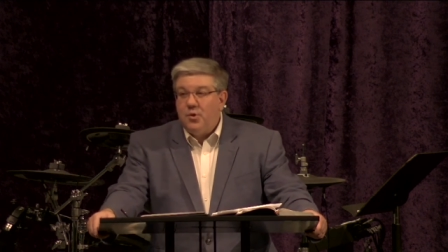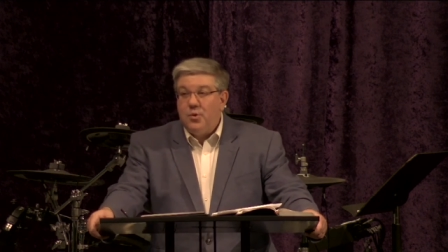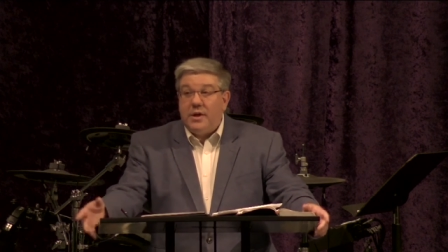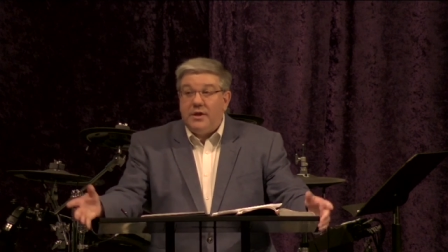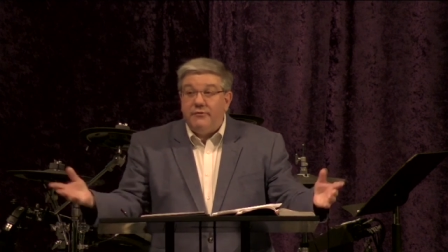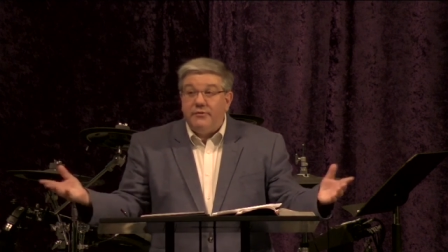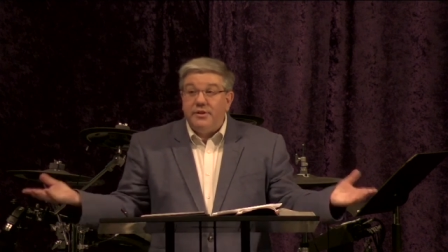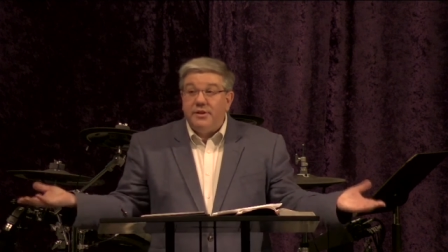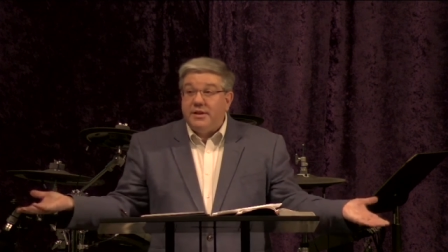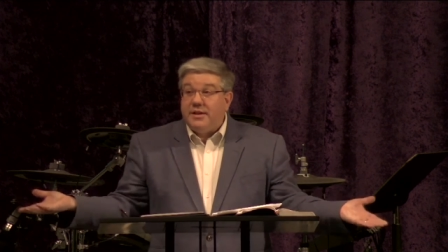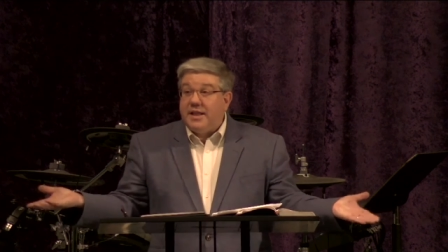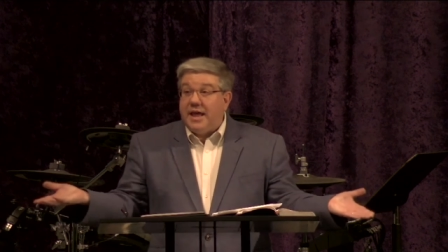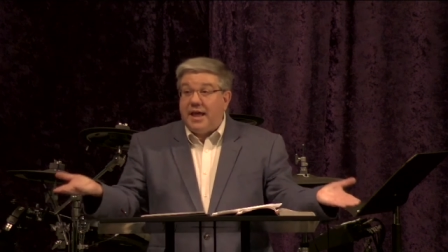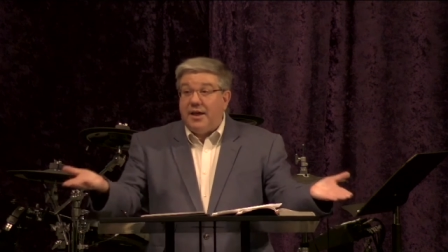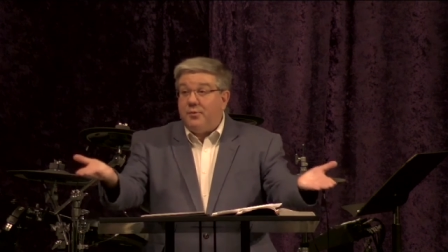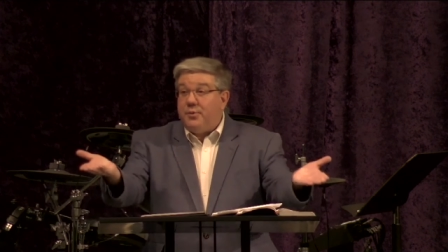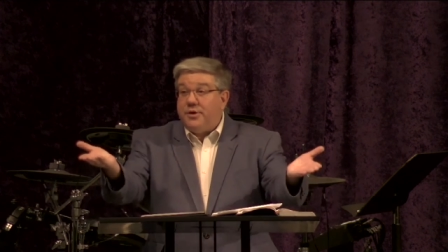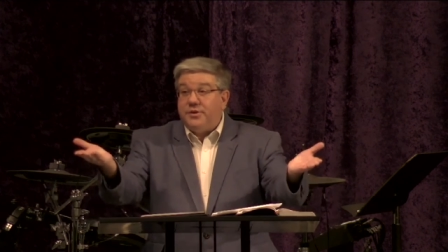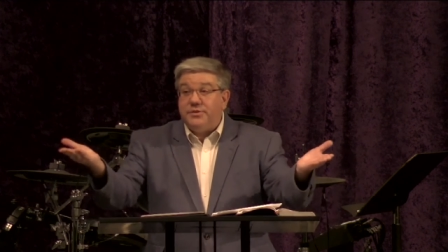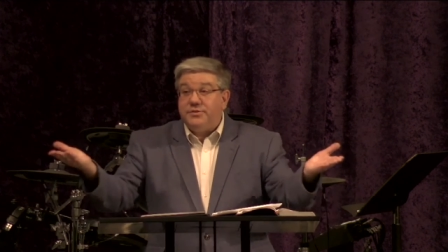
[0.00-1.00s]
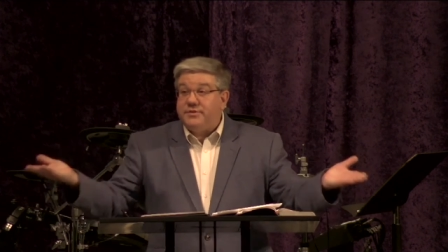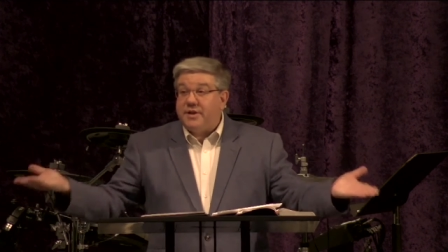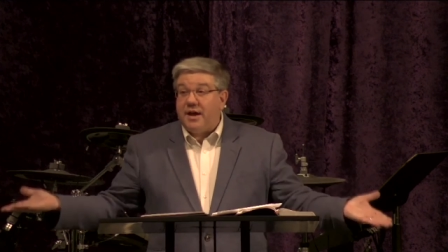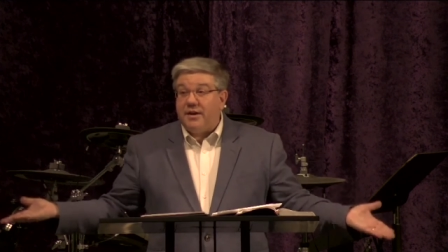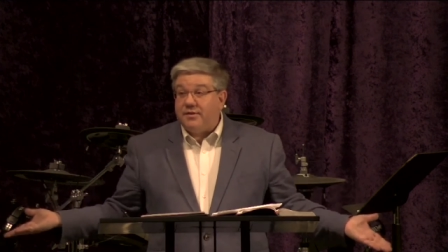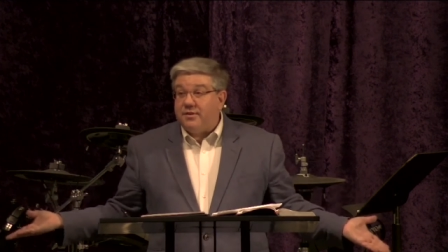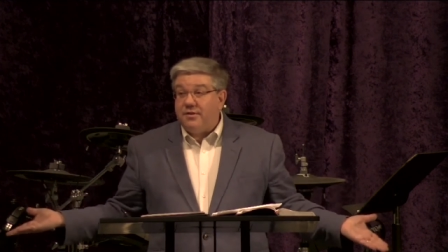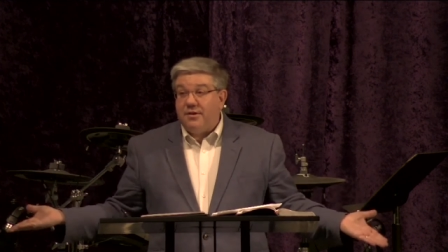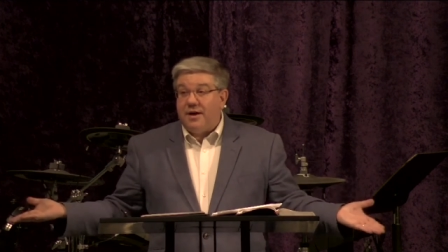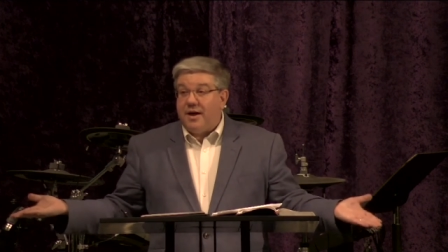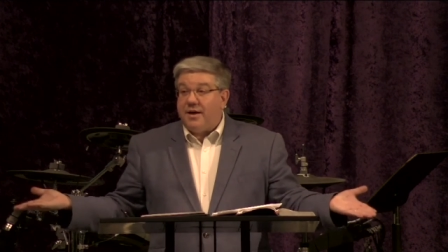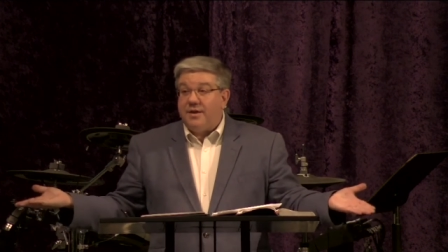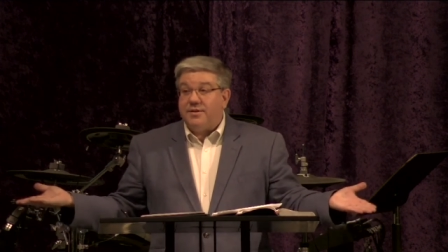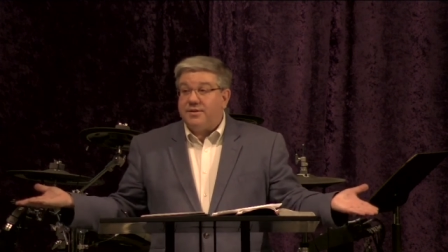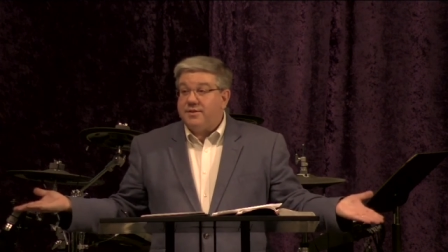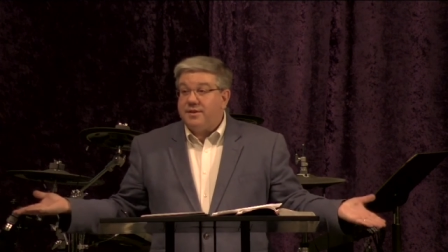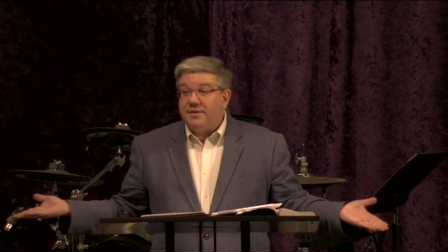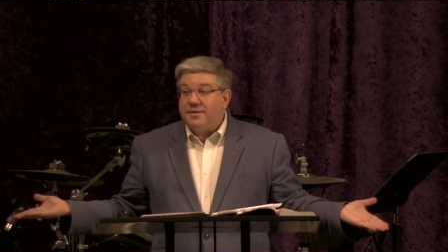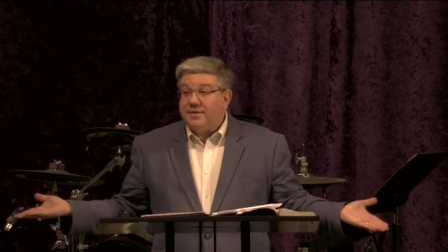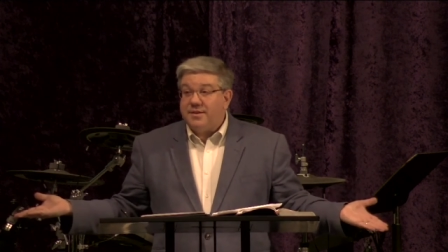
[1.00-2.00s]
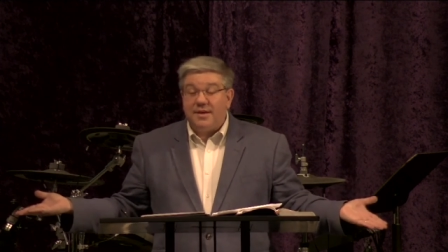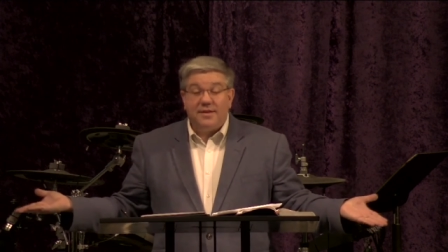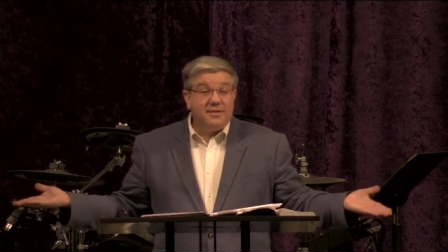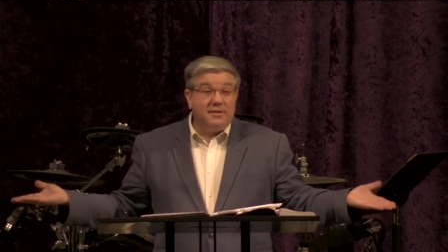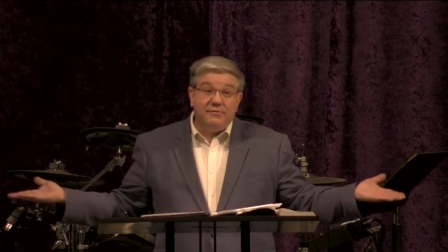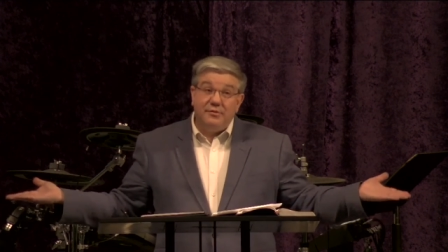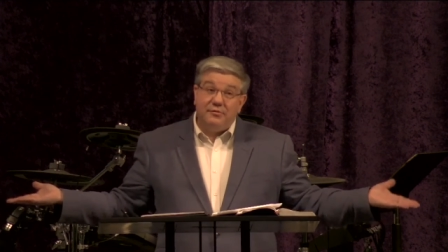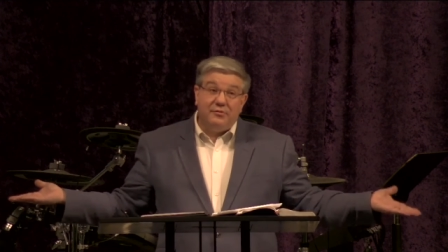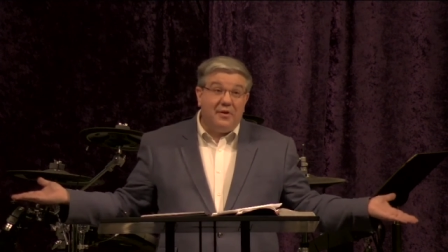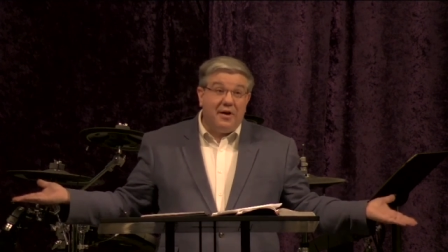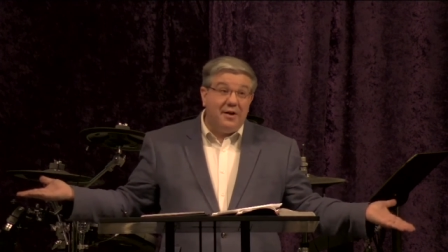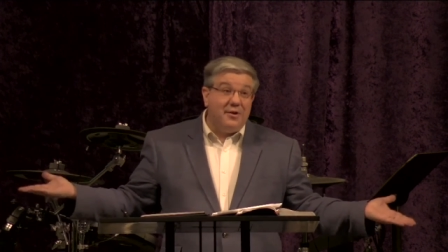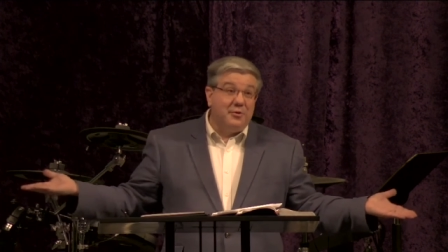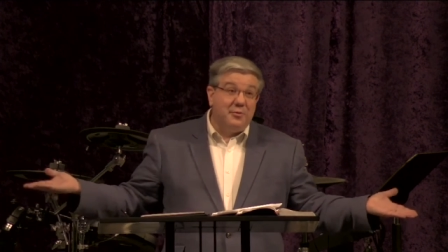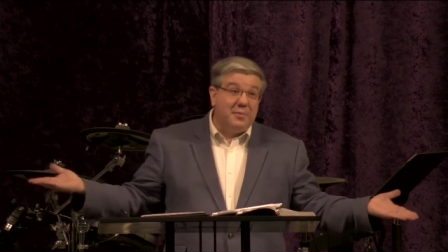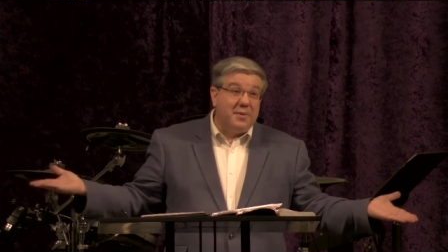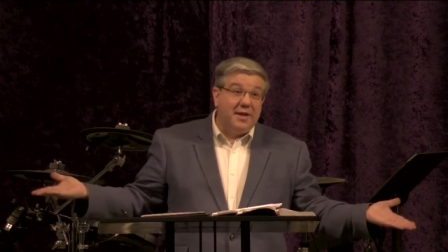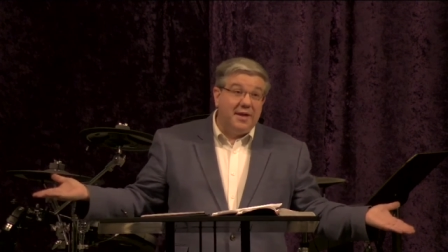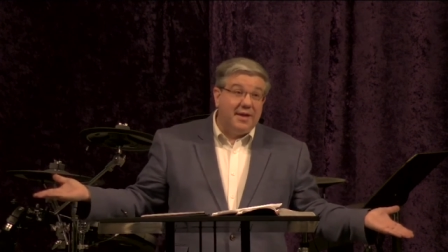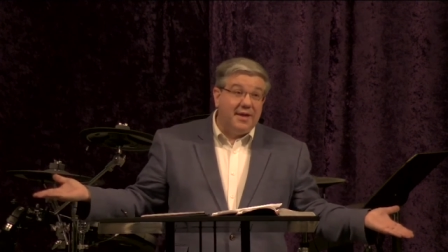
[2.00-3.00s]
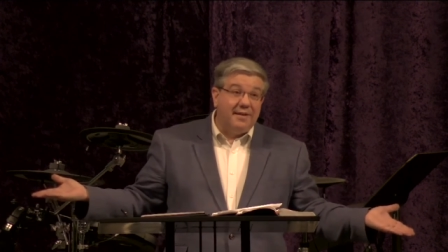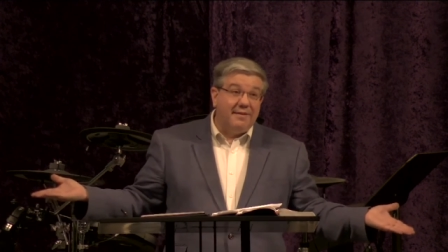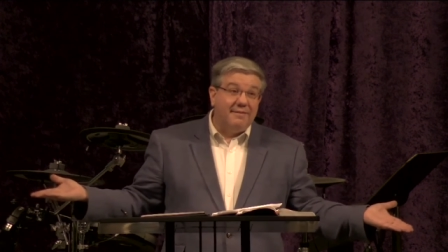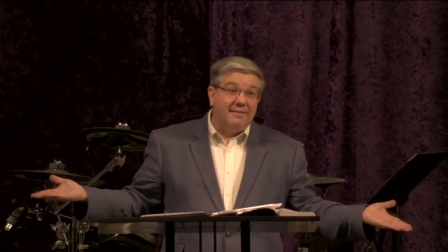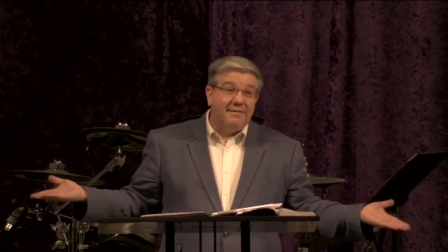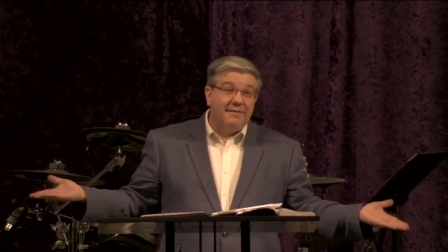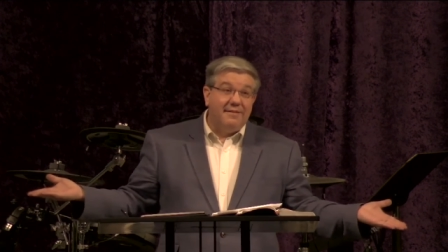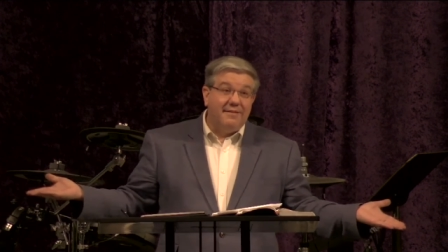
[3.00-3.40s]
who even today reaches out to us and says, if you follow me